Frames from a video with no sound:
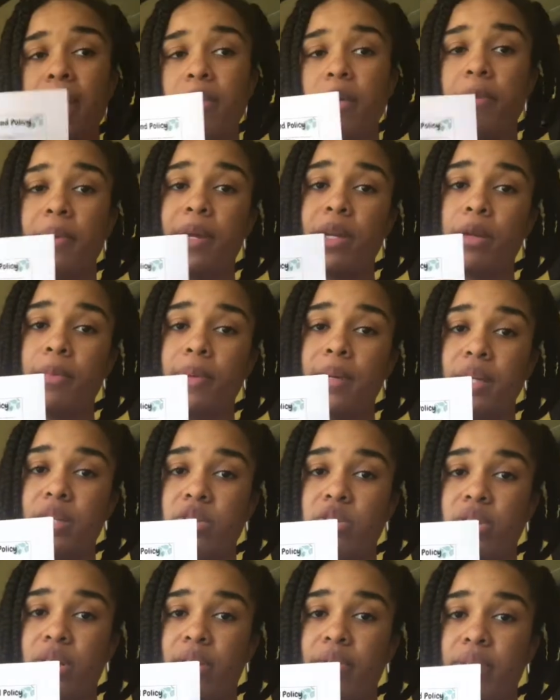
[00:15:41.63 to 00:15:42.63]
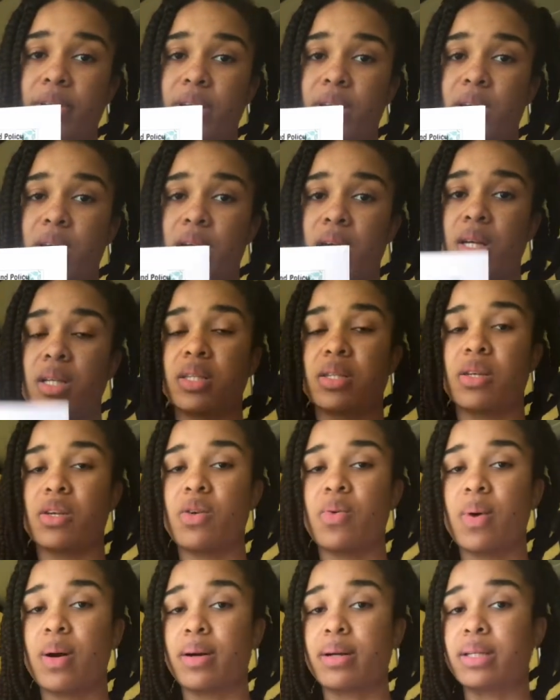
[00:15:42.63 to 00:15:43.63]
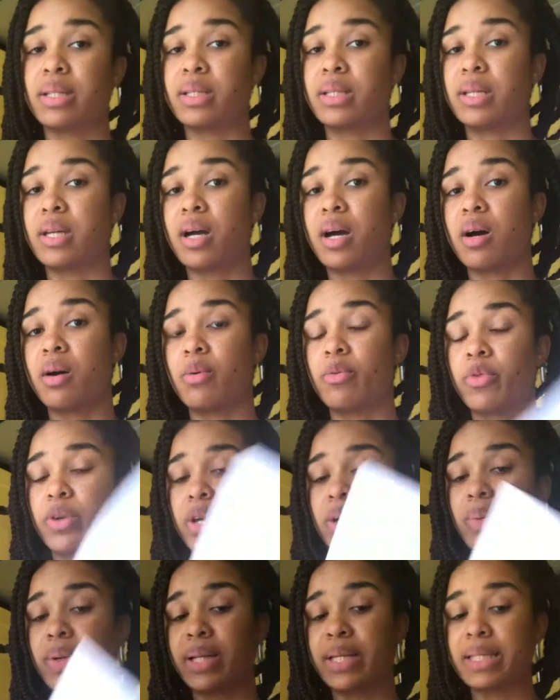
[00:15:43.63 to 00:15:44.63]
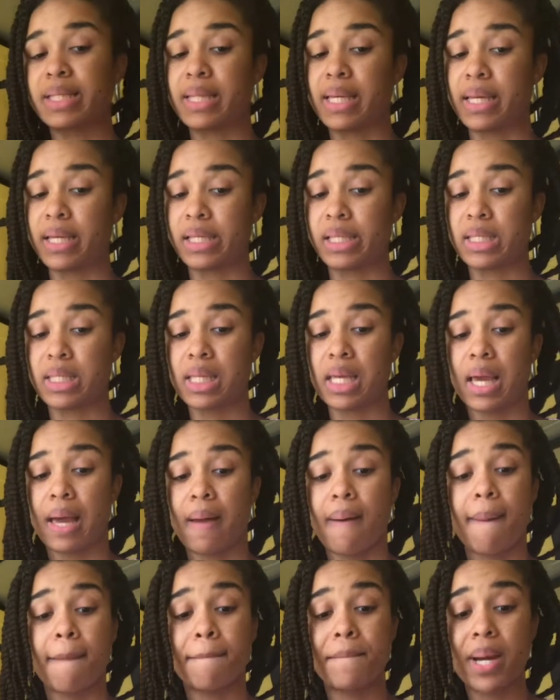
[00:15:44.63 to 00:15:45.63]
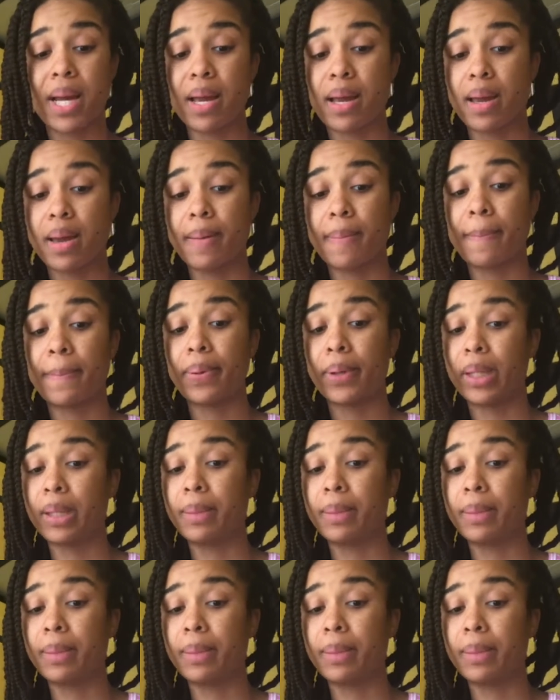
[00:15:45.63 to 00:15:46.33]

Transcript: going to pin a picture of it so you all can read what it says, but pretty